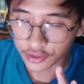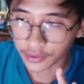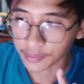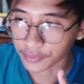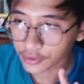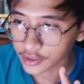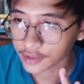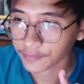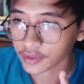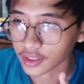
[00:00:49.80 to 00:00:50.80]
book,
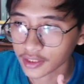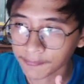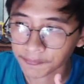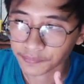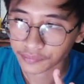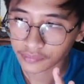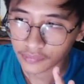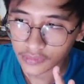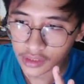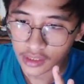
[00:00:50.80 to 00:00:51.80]
okay.
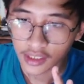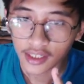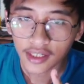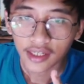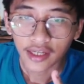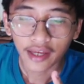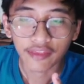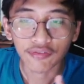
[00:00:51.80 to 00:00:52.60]
And